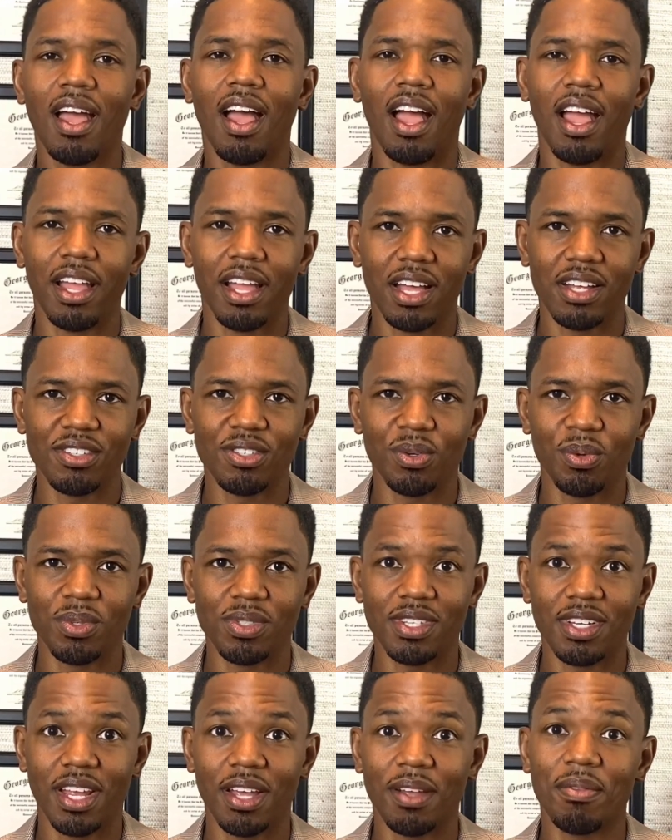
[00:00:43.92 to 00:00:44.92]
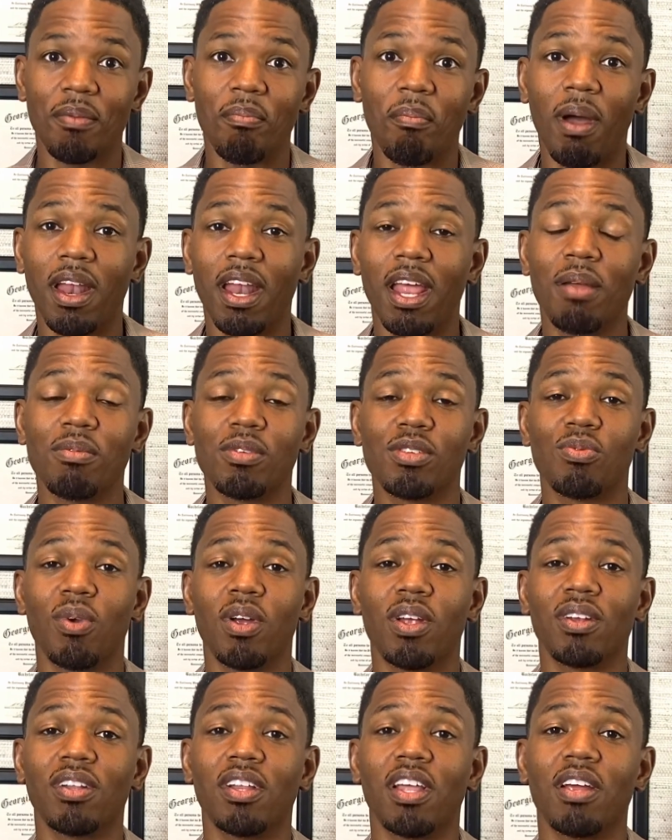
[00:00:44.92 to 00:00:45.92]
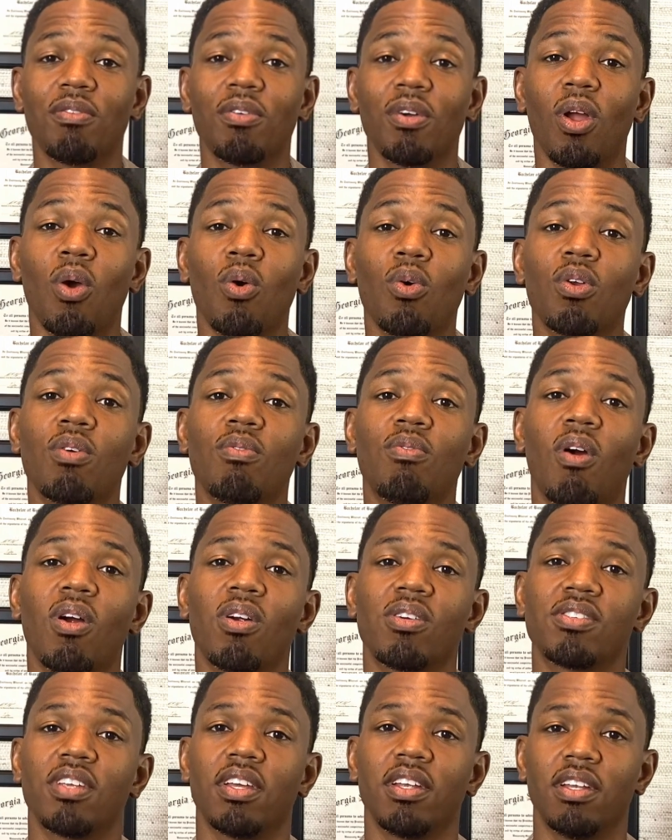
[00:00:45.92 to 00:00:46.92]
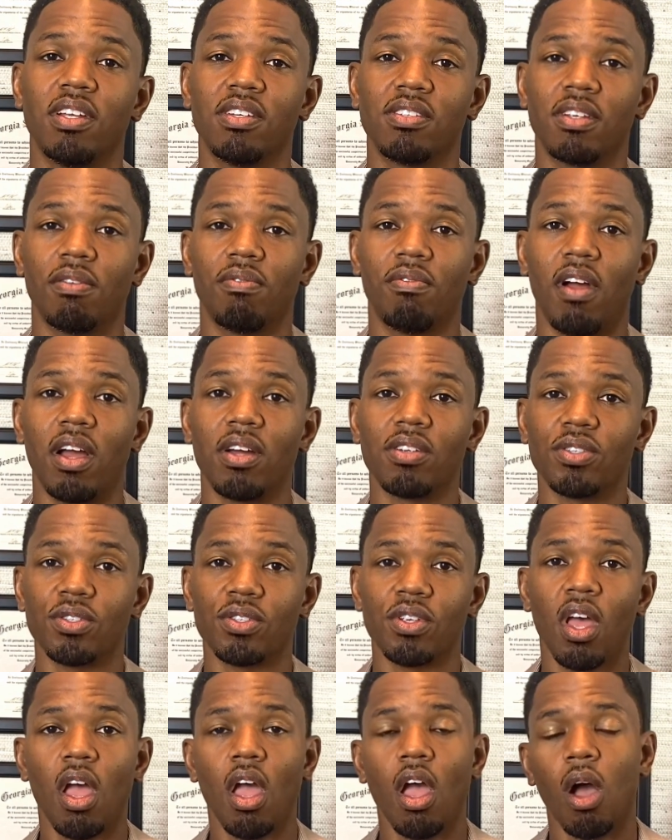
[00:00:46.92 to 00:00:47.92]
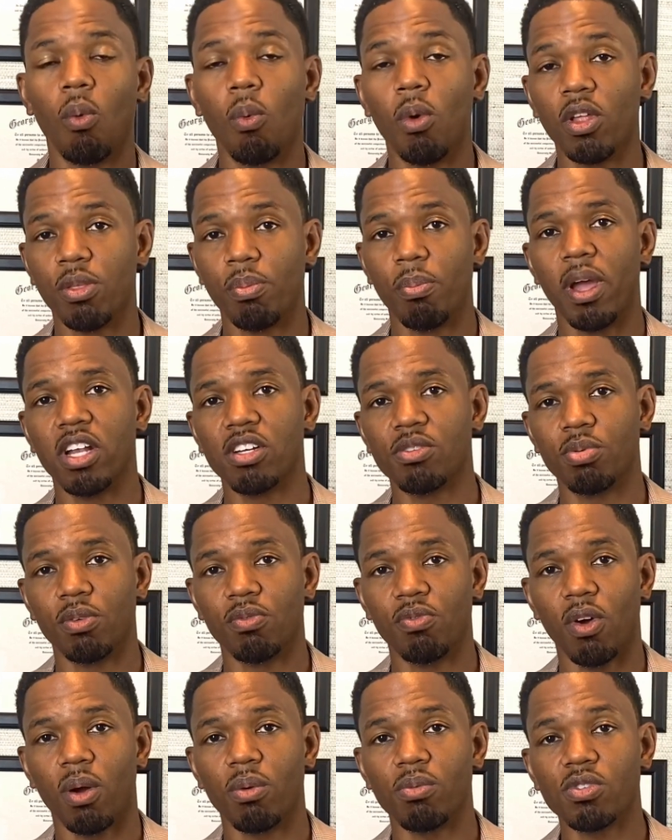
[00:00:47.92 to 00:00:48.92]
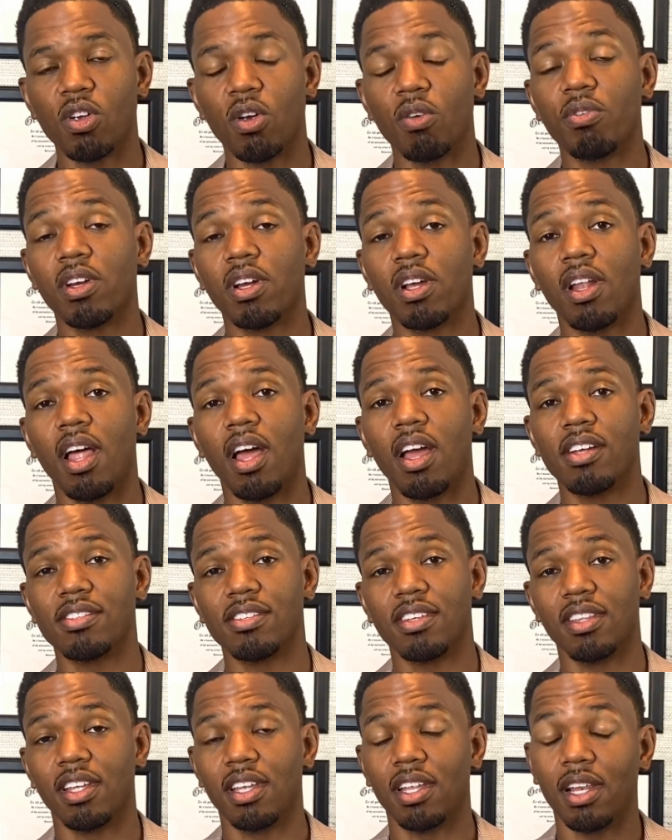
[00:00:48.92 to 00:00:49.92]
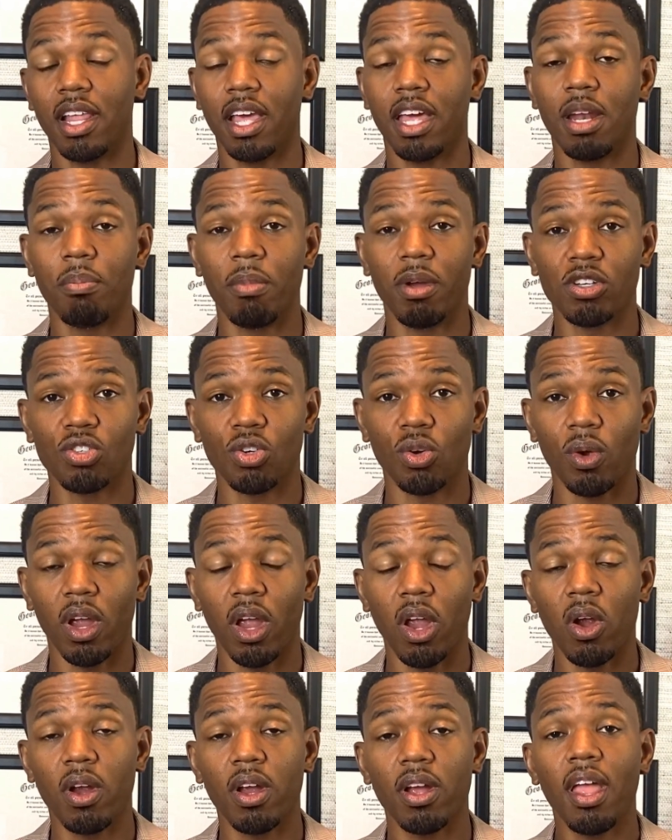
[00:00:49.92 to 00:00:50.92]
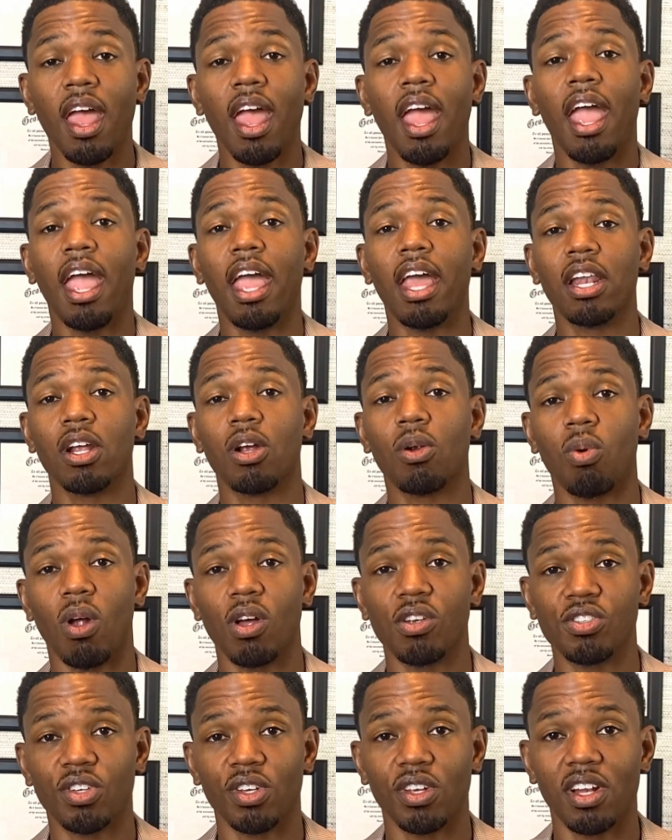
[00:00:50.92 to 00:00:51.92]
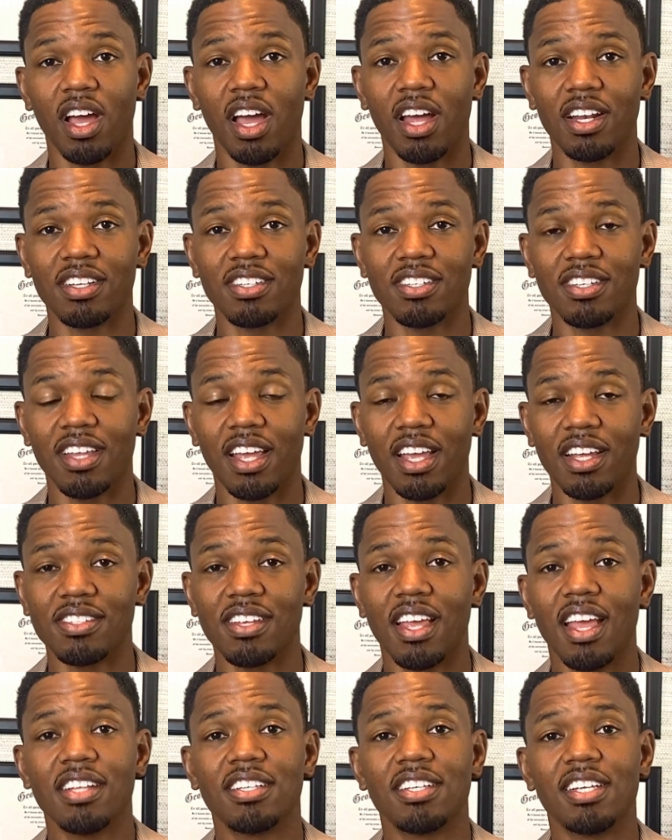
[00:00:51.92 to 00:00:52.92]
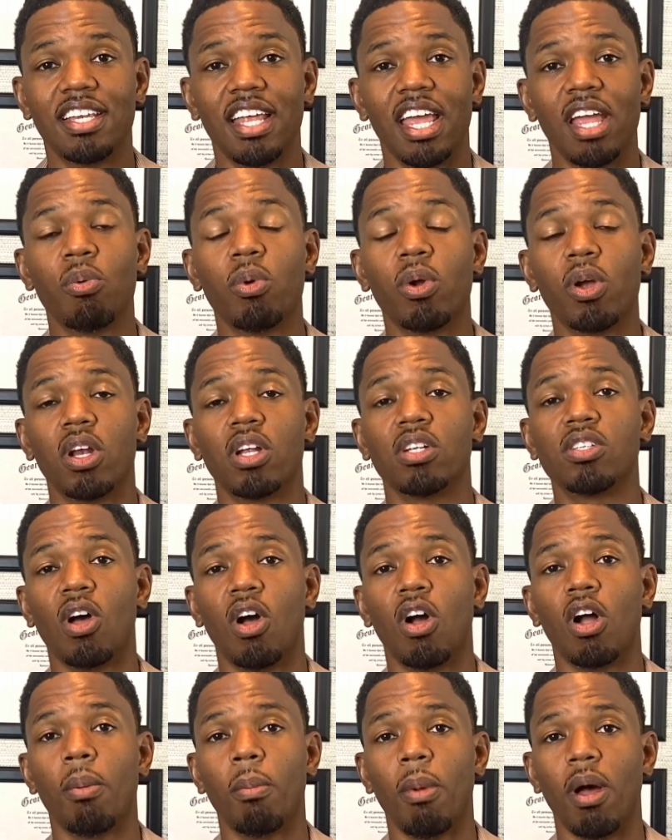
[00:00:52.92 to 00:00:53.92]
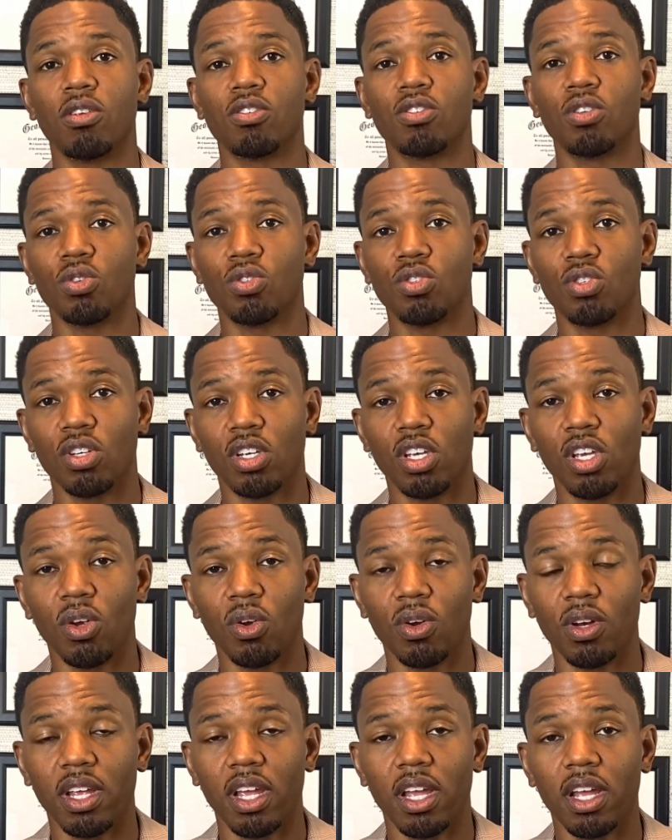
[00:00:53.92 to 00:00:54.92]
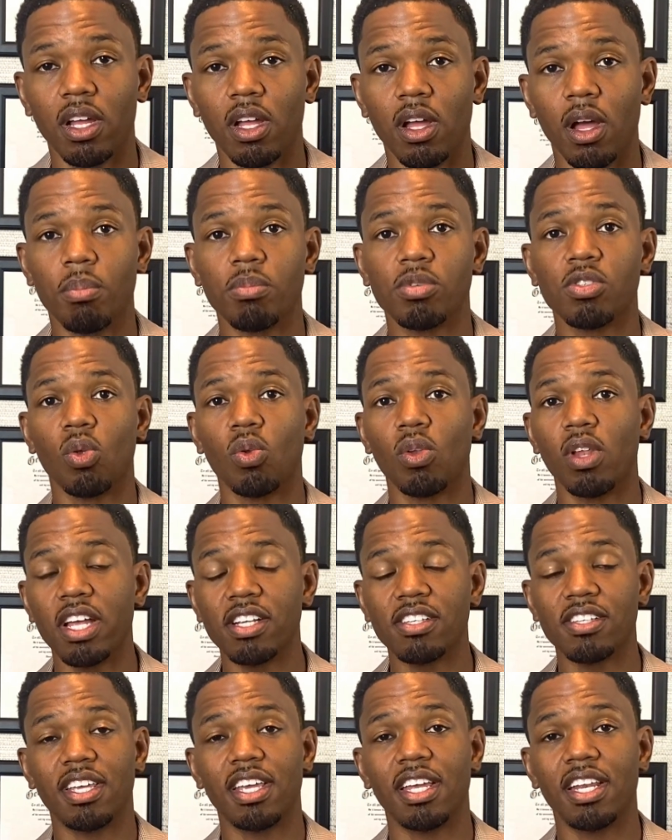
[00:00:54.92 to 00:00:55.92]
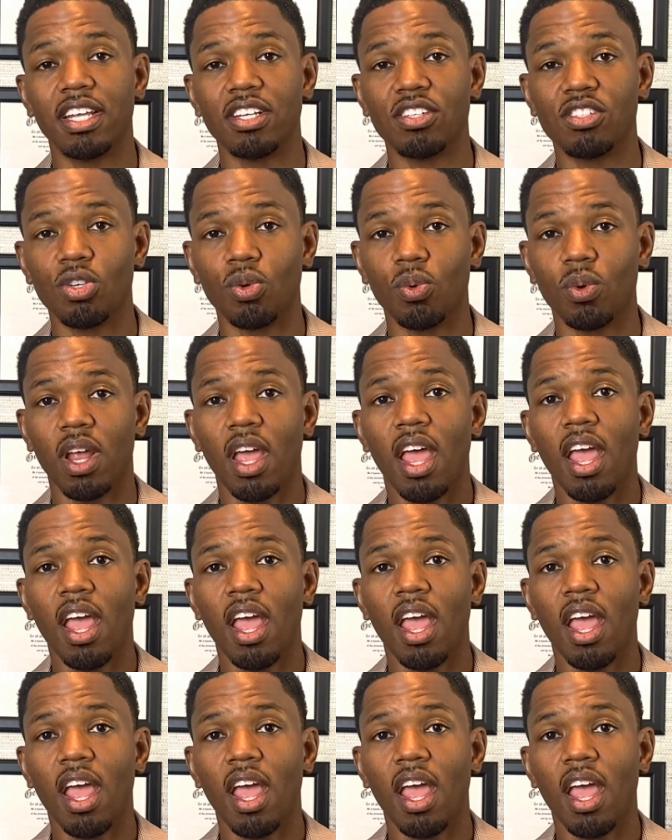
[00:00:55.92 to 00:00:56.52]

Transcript: How you guys doing today? My name is Randall Avery, owner of RSA Deasil Advisors, a wealth management firm serving clients in the Atlanta metro area and across the United States. Today we're going to talk about Social Security income. So let's get into it.